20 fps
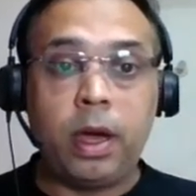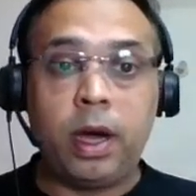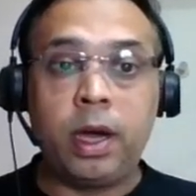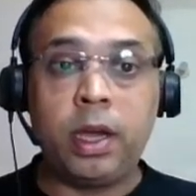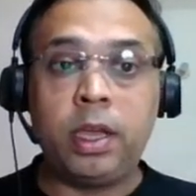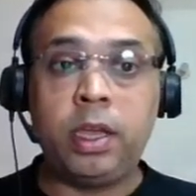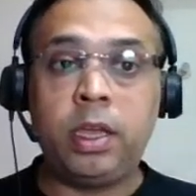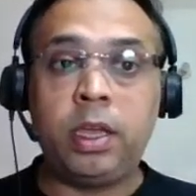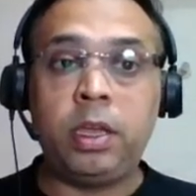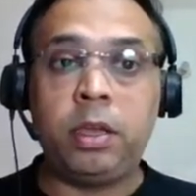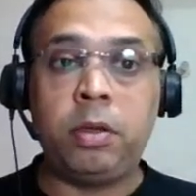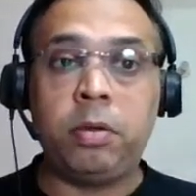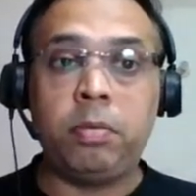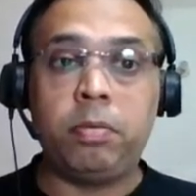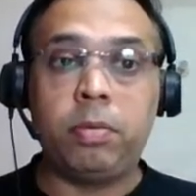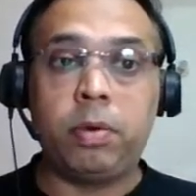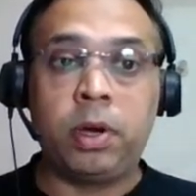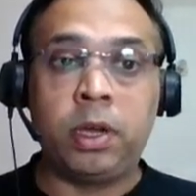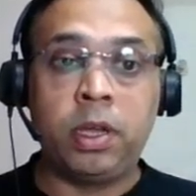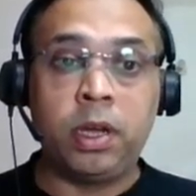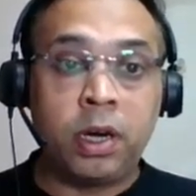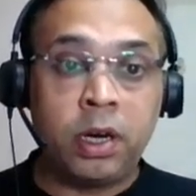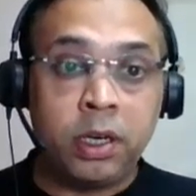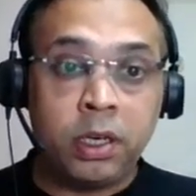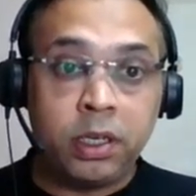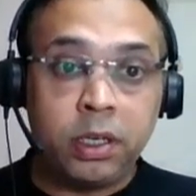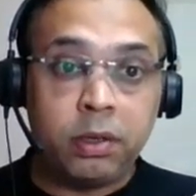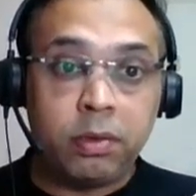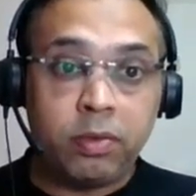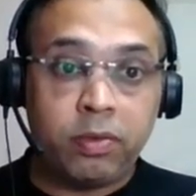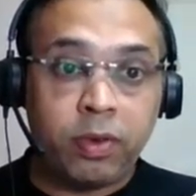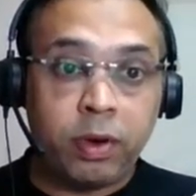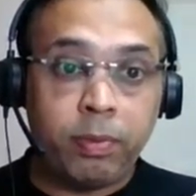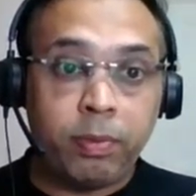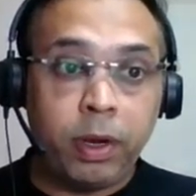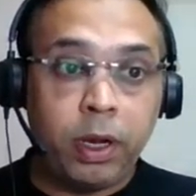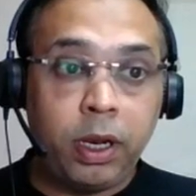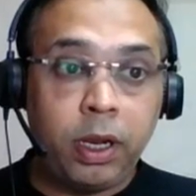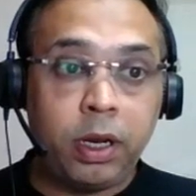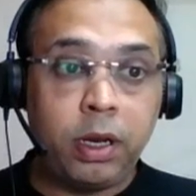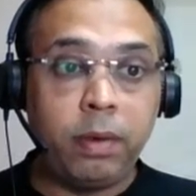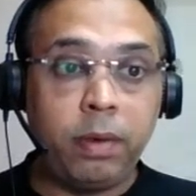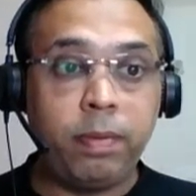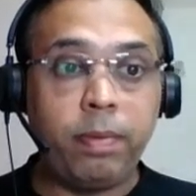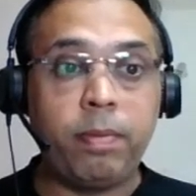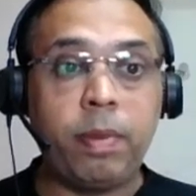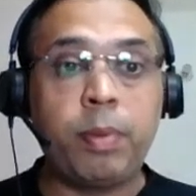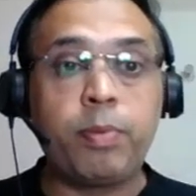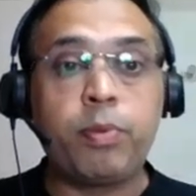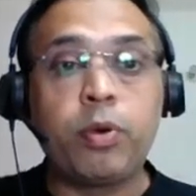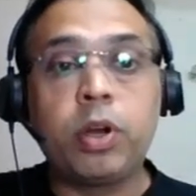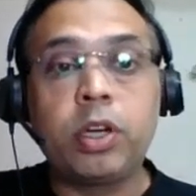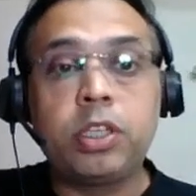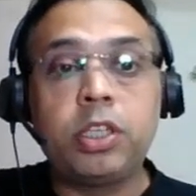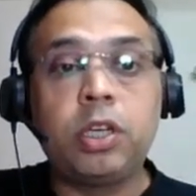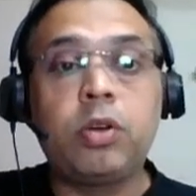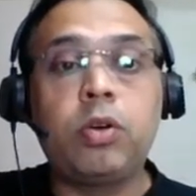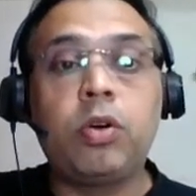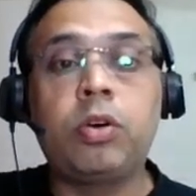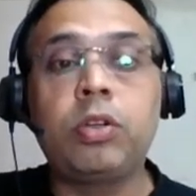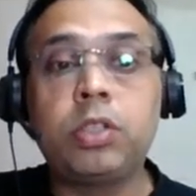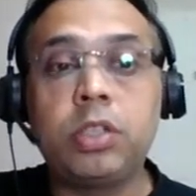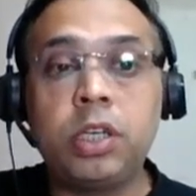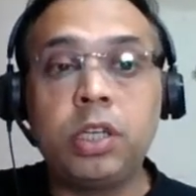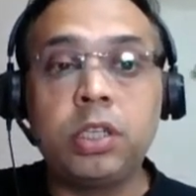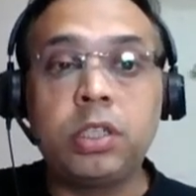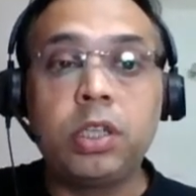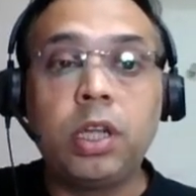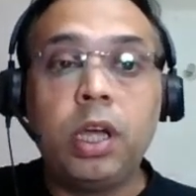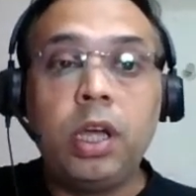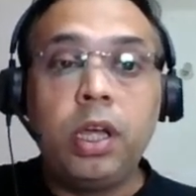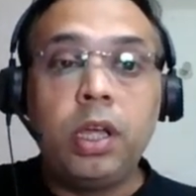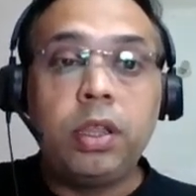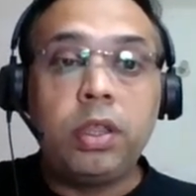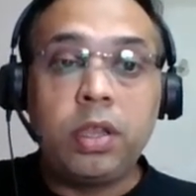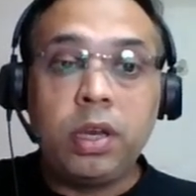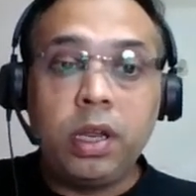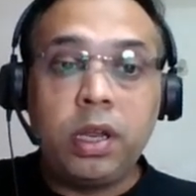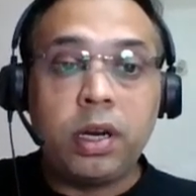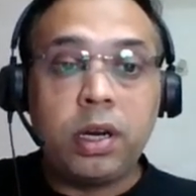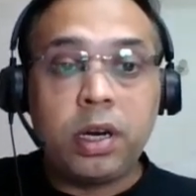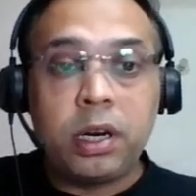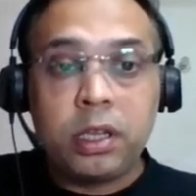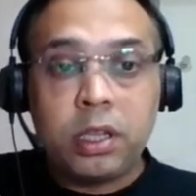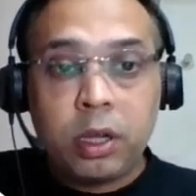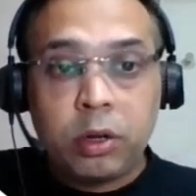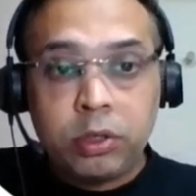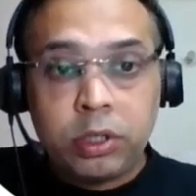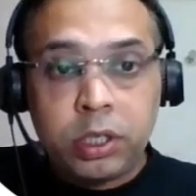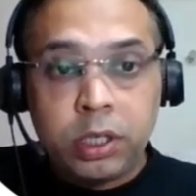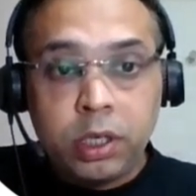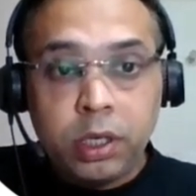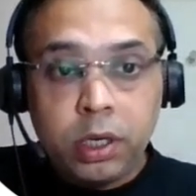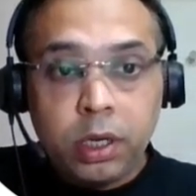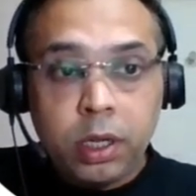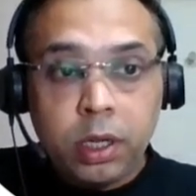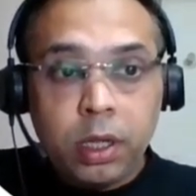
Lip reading: I earn 1 million. My production cost is 300,000.